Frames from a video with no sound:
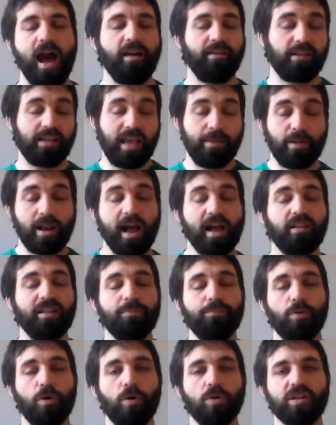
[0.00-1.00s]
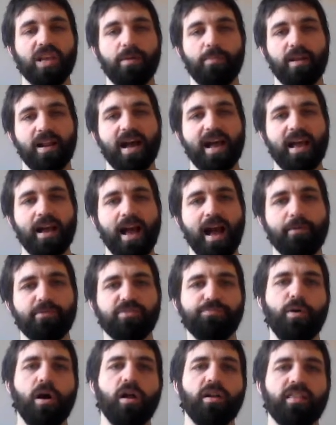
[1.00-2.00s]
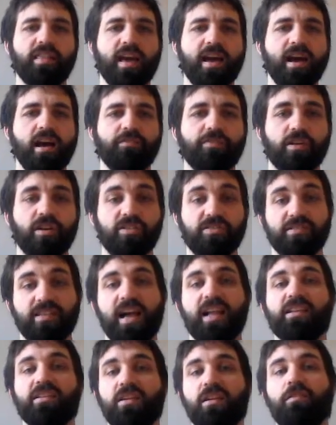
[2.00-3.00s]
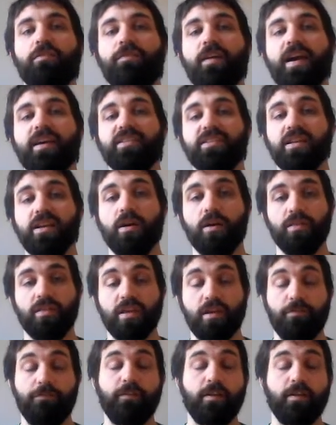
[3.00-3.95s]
keep an eye on the board. Keep an eye on how much party they have, because that can affect the